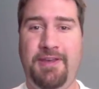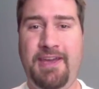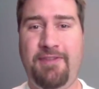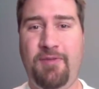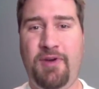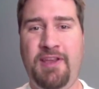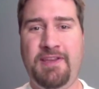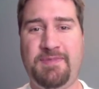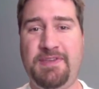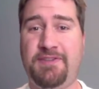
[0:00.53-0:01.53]
Hey everybody,
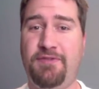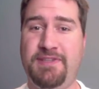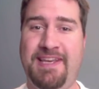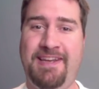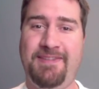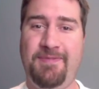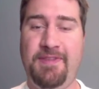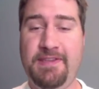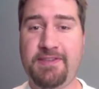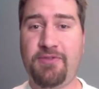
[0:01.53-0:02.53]
it's Mr. Verzatt.
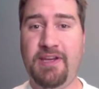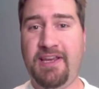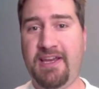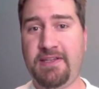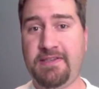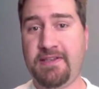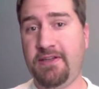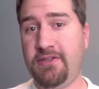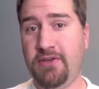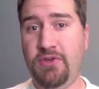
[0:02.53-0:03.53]
This screencast is
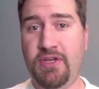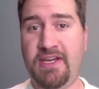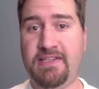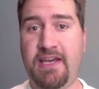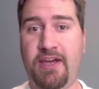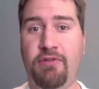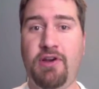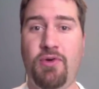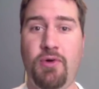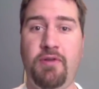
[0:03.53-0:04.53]
going to show you guys how to
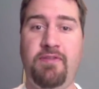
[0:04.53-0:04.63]
record